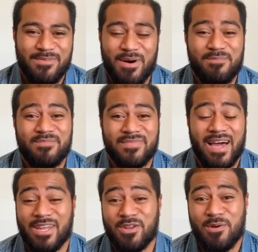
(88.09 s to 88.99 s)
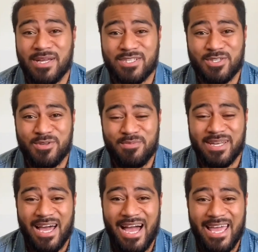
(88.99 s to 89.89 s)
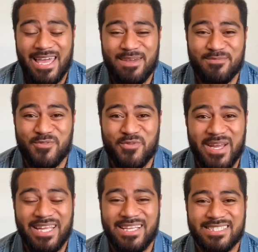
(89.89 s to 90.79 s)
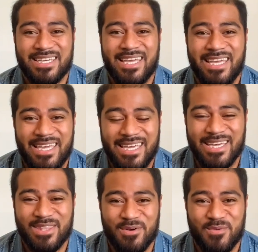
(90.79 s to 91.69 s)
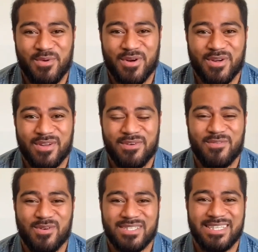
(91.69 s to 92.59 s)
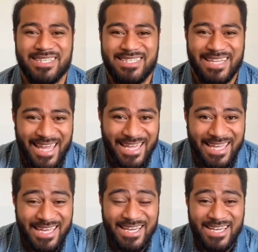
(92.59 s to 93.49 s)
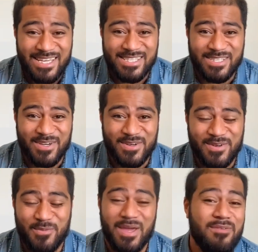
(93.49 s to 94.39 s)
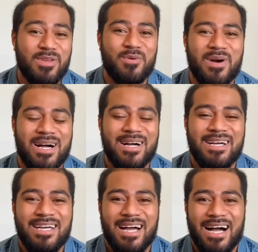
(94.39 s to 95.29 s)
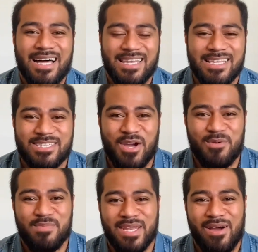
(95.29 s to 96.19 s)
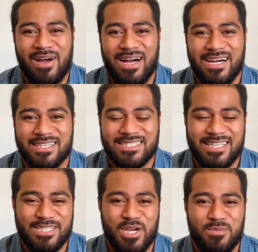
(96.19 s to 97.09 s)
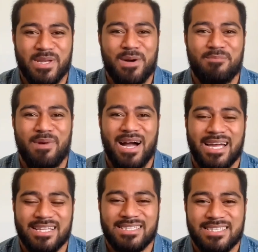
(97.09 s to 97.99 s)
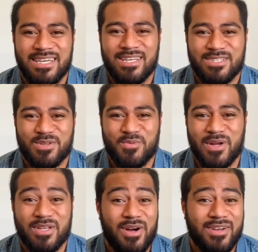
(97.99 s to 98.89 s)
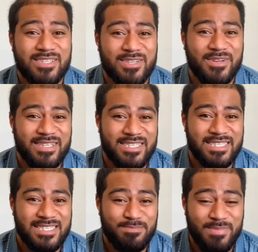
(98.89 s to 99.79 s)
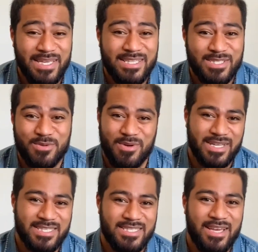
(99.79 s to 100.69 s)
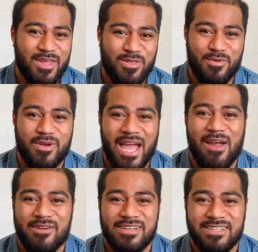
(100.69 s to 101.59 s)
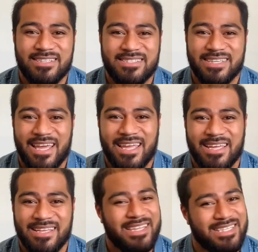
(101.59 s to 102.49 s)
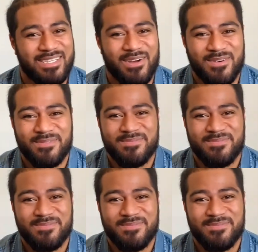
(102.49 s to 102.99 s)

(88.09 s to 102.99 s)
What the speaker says: Well, I don't know about you, but I am ready to hear the word for today. So wherever you are, let's open our hearts, let's open our minds to what God is going to speak to us through Karyn today. Let's go.